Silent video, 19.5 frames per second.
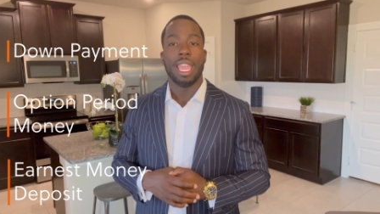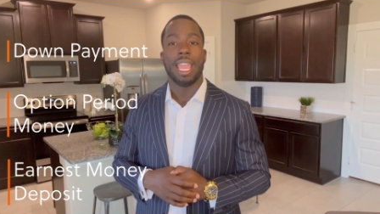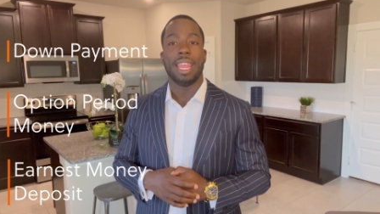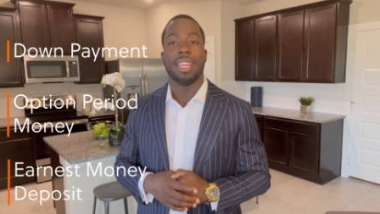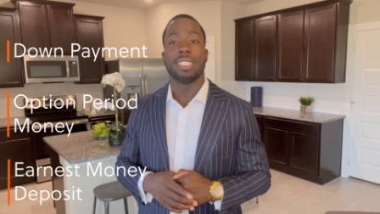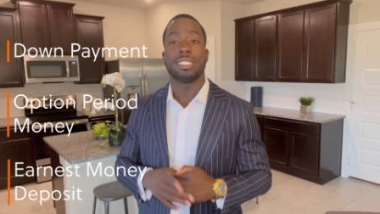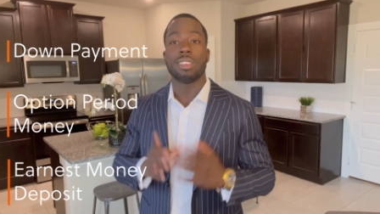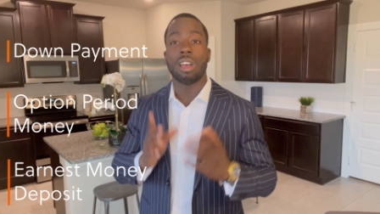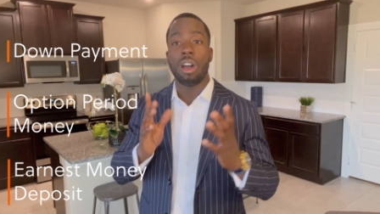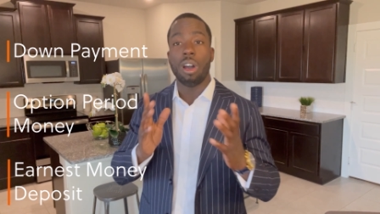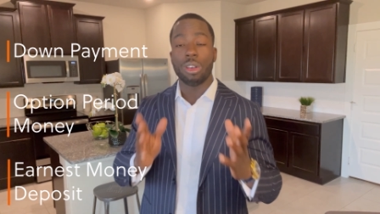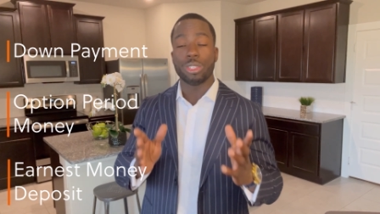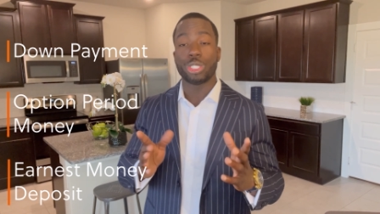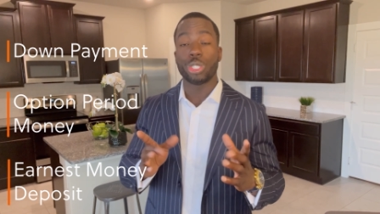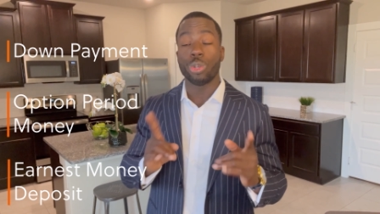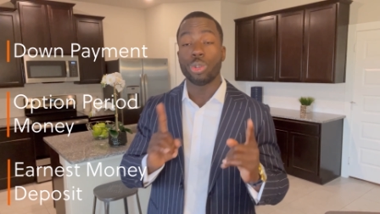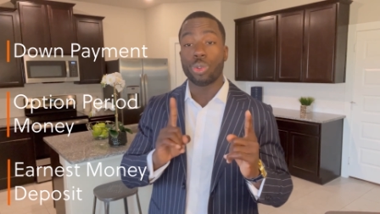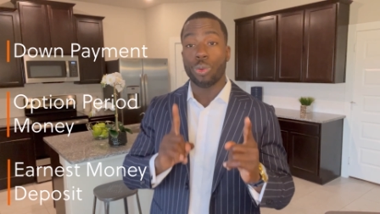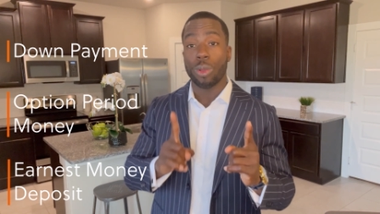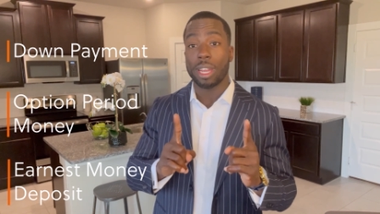And it's
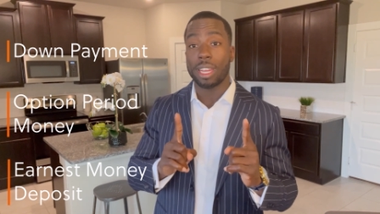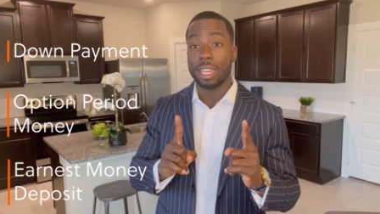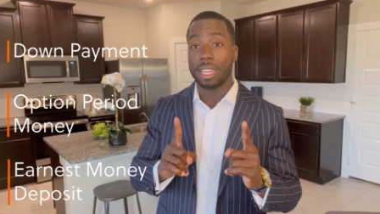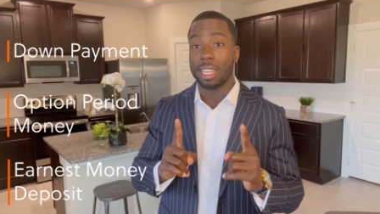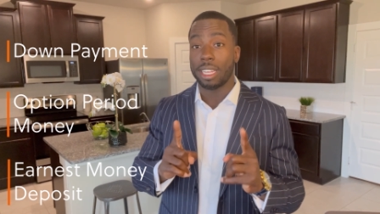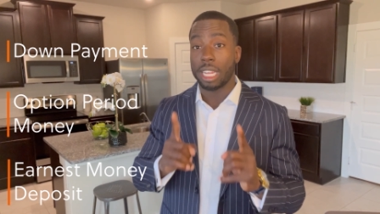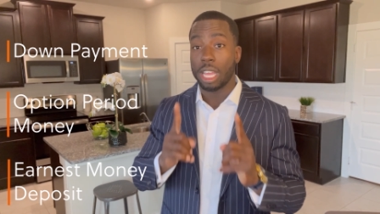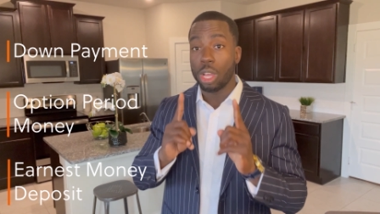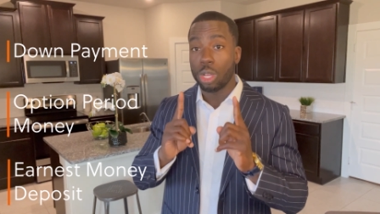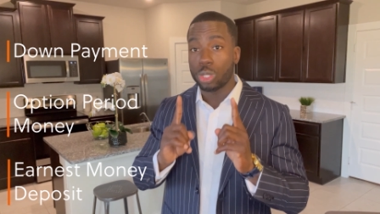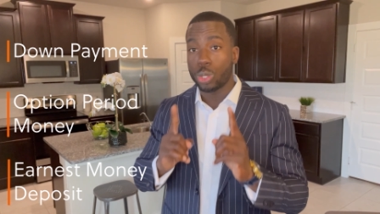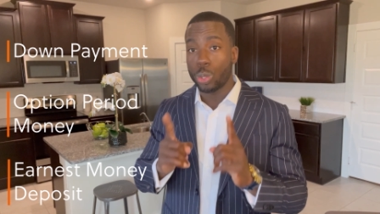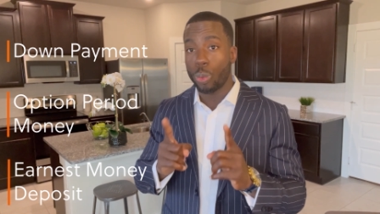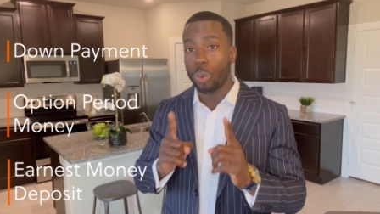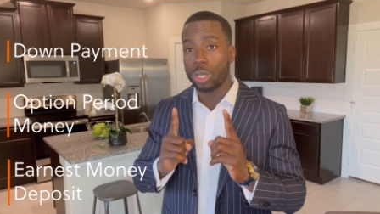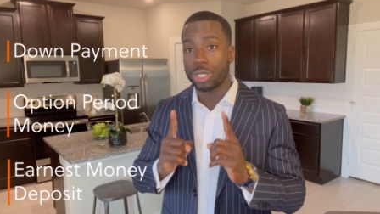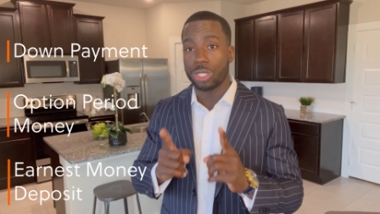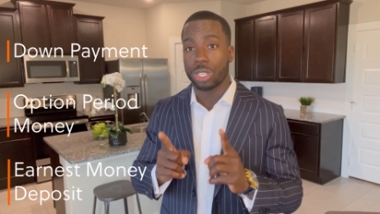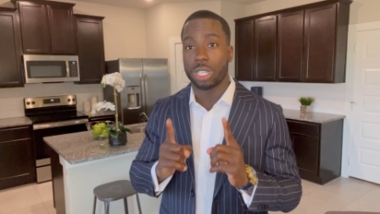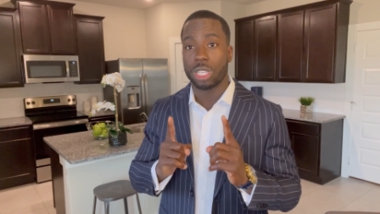also credited
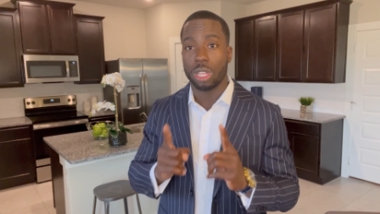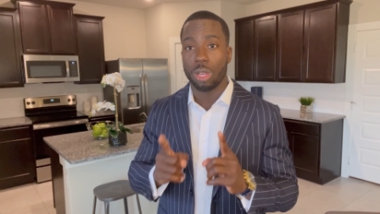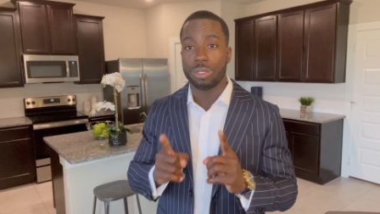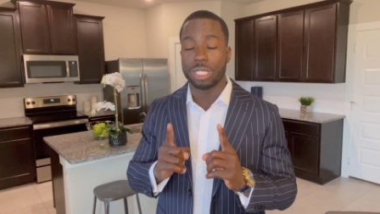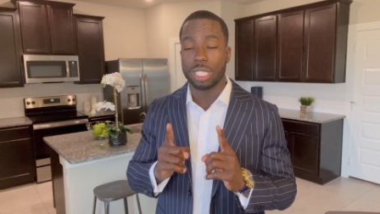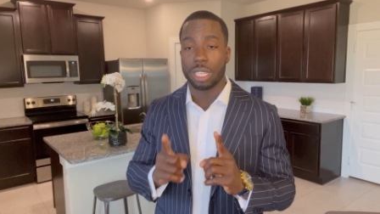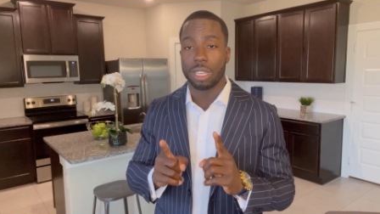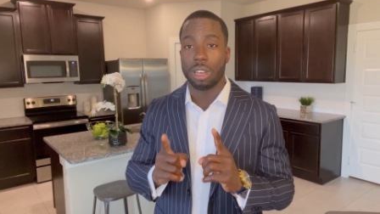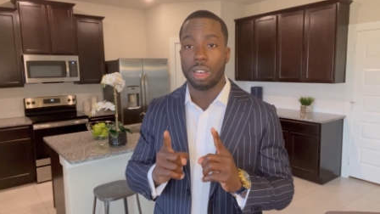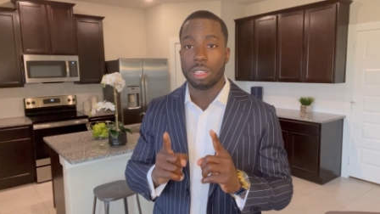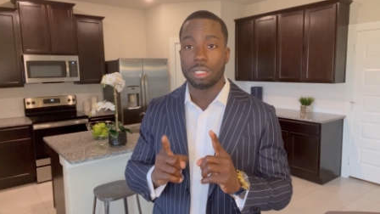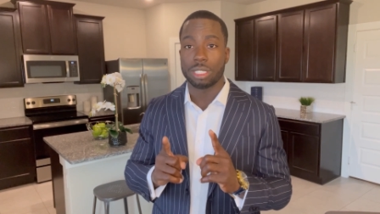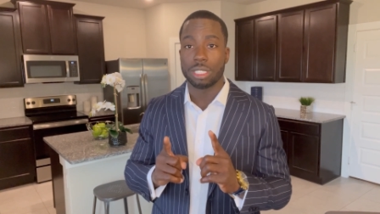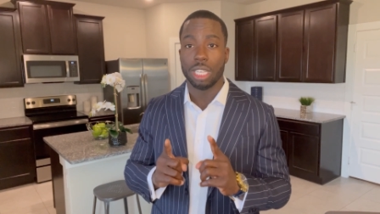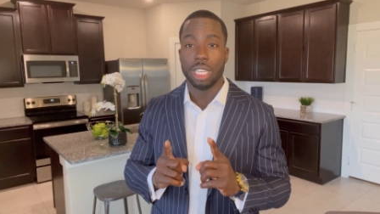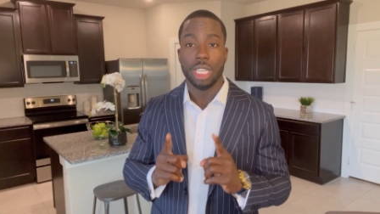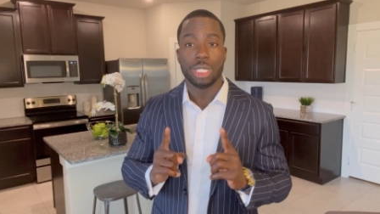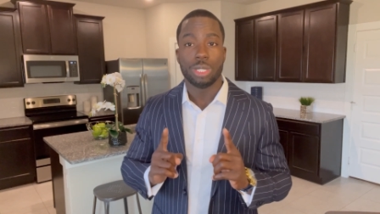towards your closing costs.